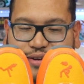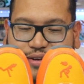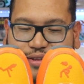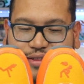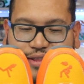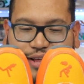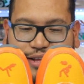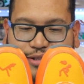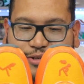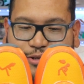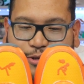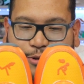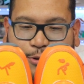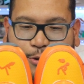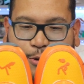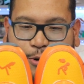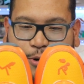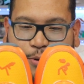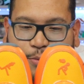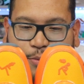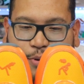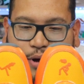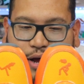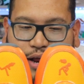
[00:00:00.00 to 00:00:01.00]
that's
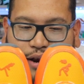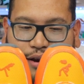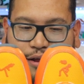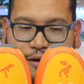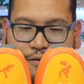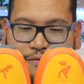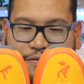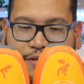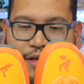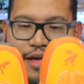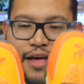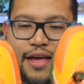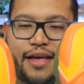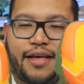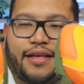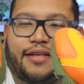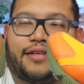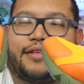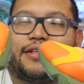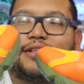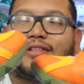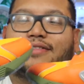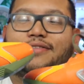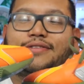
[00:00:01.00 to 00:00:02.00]
adorable. I love
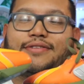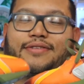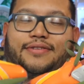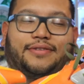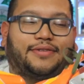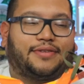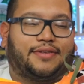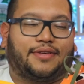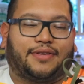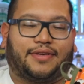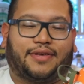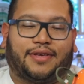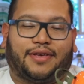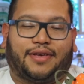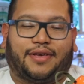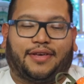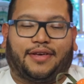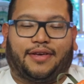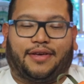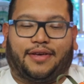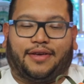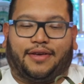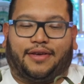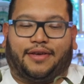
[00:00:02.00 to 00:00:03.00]
that. It's
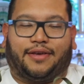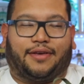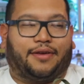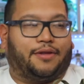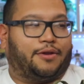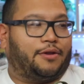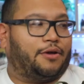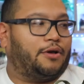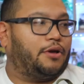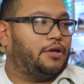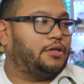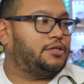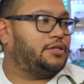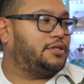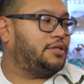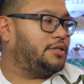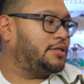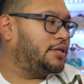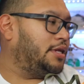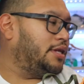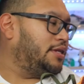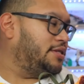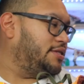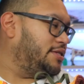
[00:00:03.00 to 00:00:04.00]
you know,
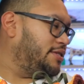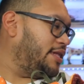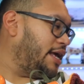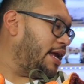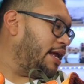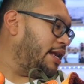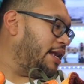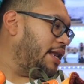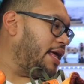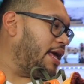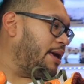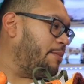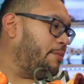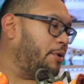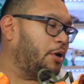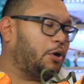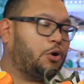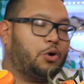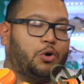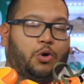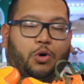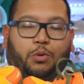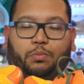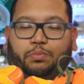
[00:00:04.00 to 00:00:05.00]
it's it's
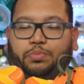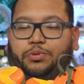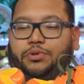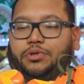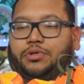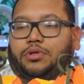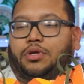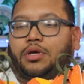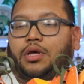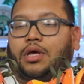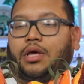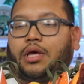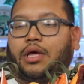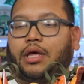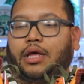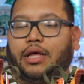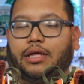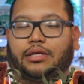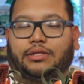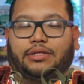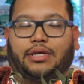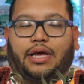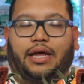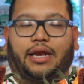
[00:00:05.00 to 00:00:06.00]
dynamic. Oops,
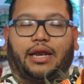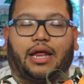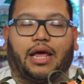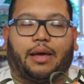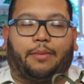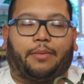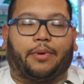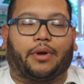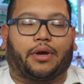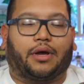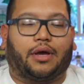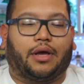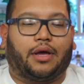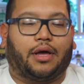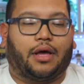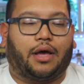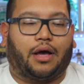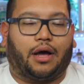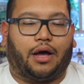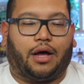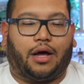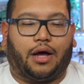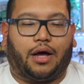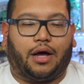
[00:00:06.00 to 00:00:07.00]
it's dynamic.
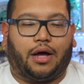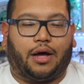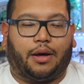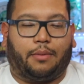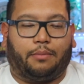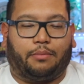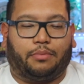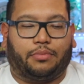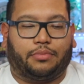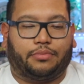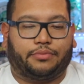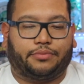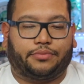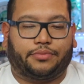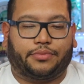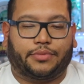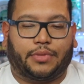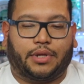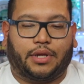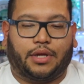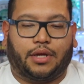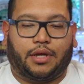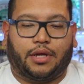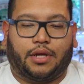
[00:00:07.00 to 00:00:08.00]
Um,
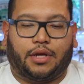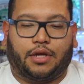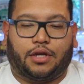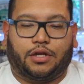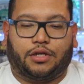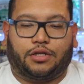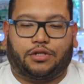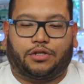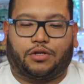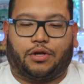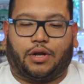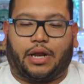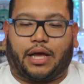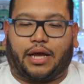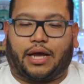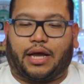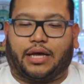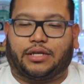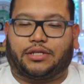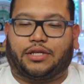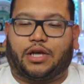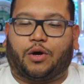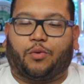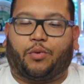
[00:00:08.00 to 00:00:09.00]
so like
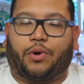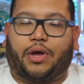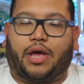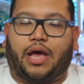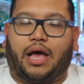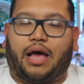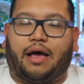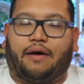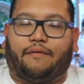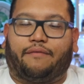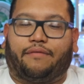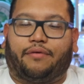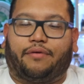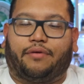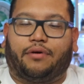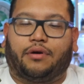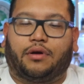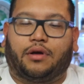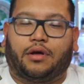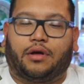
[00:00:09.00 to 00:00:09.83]
I said, we have